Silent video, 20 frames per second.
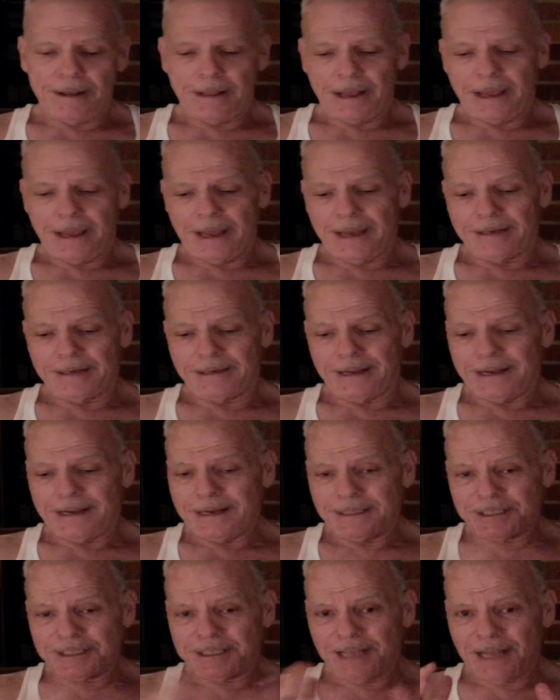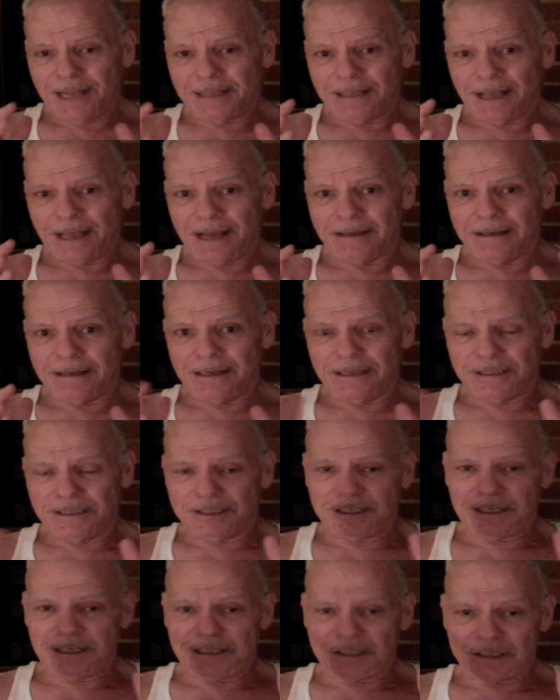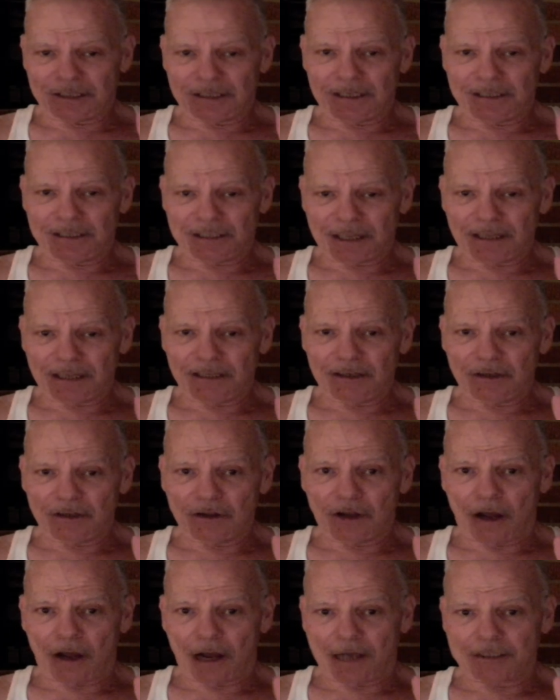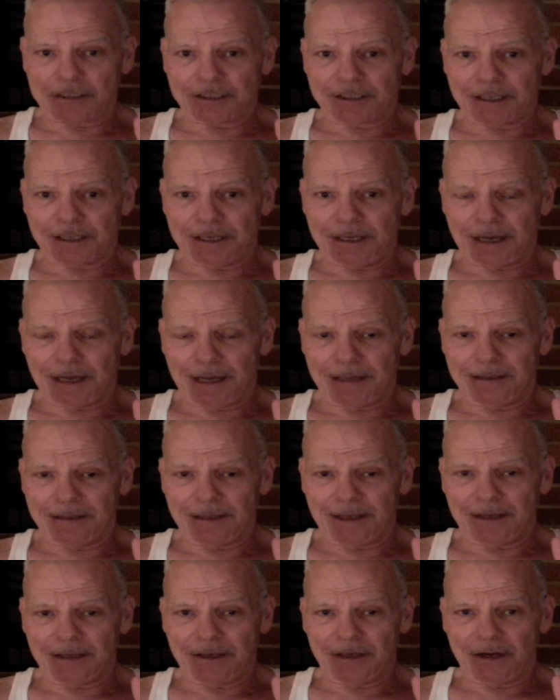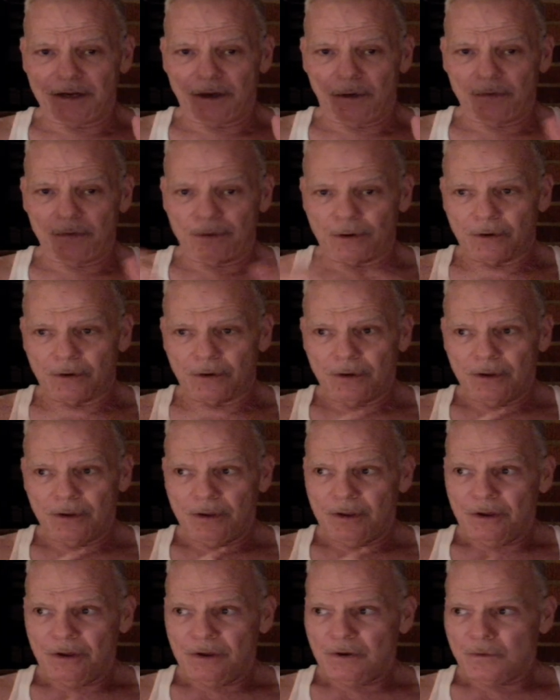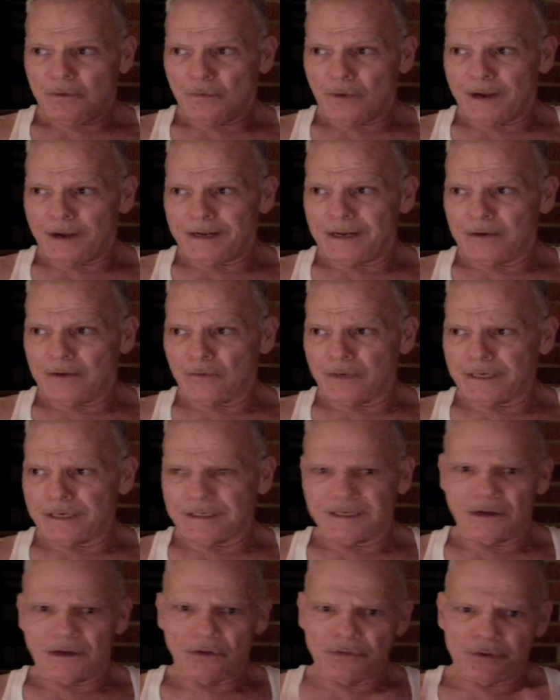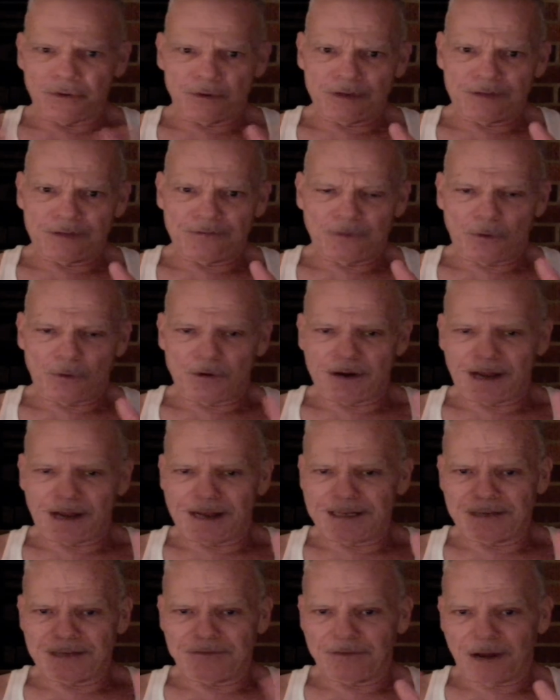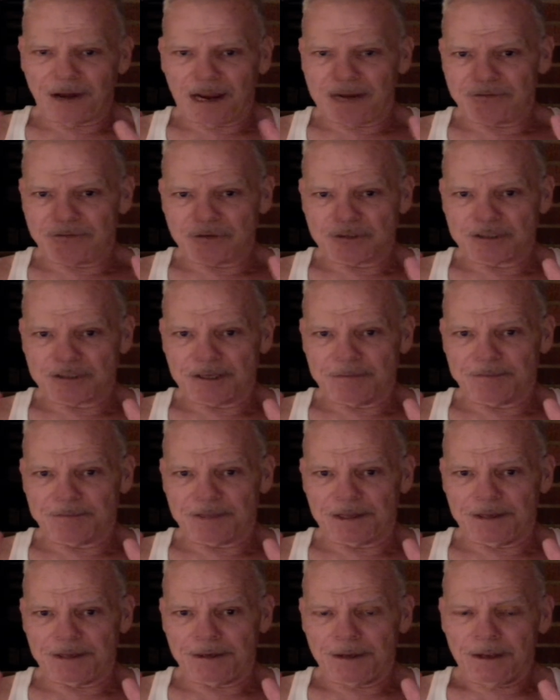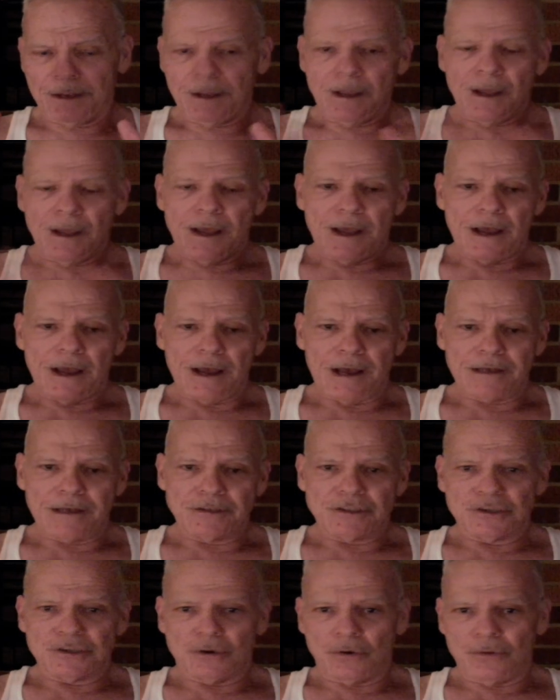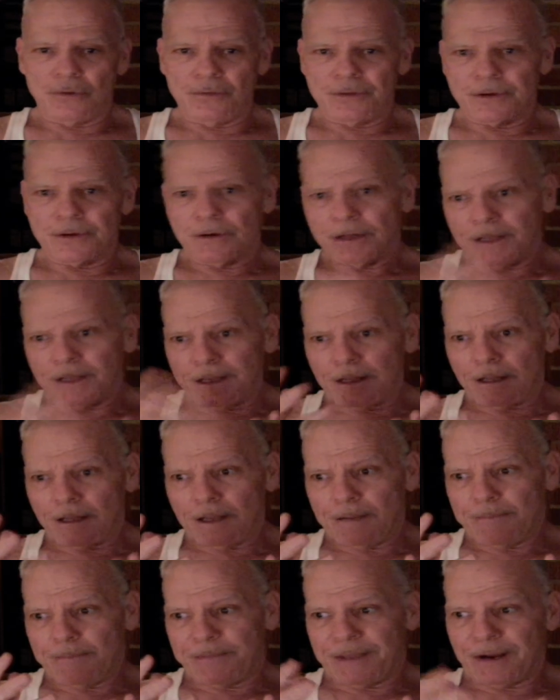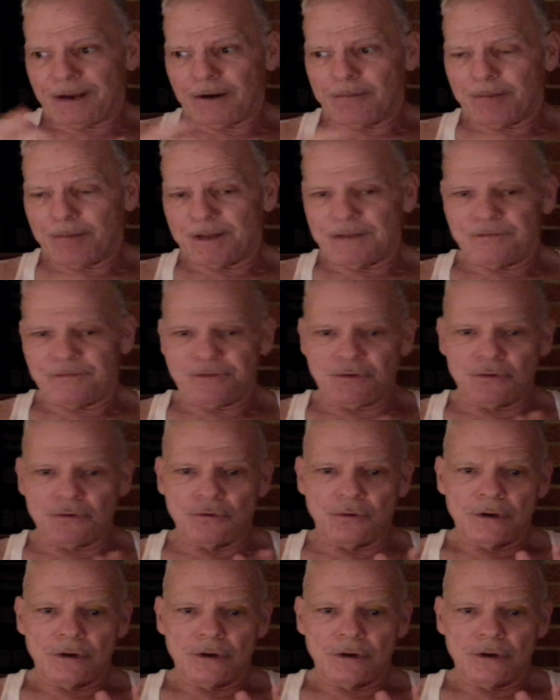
and it's not that, it's a little costly. I think, they're running retail $34.95 or something. So they're a little up there, but if you